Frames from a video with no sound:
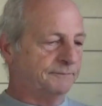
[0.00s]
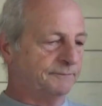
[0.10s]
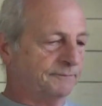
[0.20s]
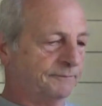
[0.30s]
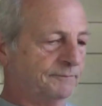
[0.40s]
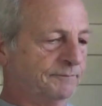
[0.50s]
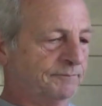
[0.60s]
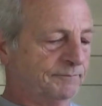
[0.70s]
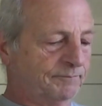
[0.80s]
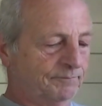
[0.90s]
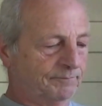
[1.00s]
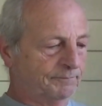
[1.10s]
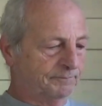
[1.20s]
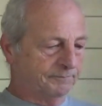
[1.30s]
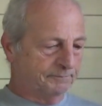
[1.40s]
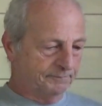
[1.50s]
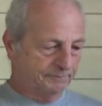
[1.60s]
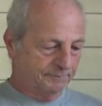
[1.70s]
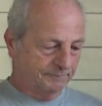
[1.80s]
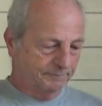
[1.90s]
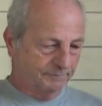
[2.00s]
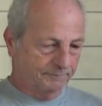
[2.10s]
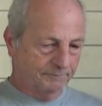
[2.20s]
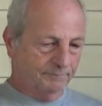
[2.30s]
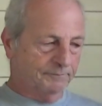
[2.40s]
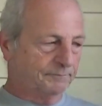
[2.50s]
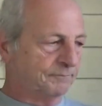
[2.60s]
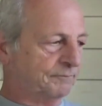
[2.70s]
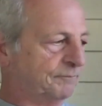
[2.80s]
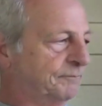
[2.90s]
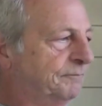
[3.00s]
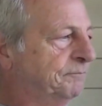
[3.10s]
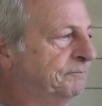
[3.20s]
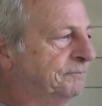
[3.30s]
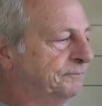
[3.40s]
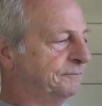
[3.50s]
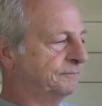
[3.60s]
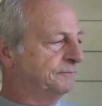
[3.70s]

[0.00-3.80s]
(not speaking)